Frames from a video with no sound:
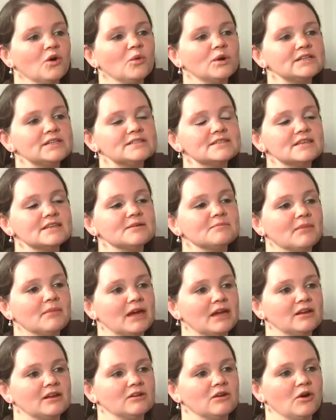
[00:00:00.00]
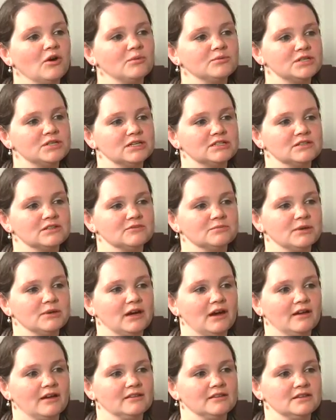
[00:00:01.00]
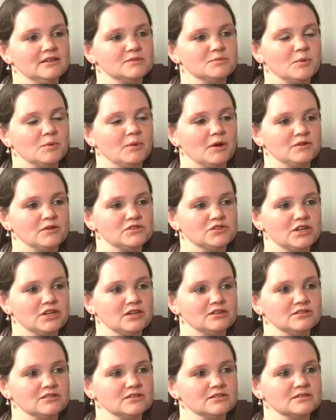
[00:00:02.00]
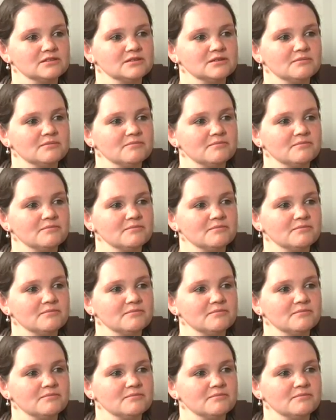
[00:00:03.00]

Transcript: What is the main objective behind these proposed changes?